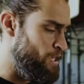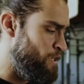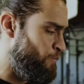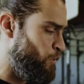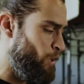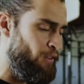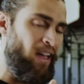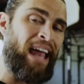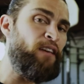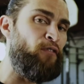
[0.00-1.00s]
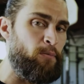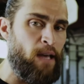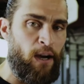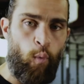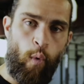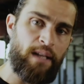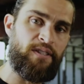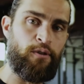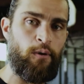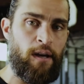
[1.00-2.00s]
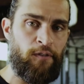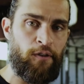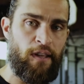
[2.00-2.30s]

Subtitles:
If you have any feedback whatsoever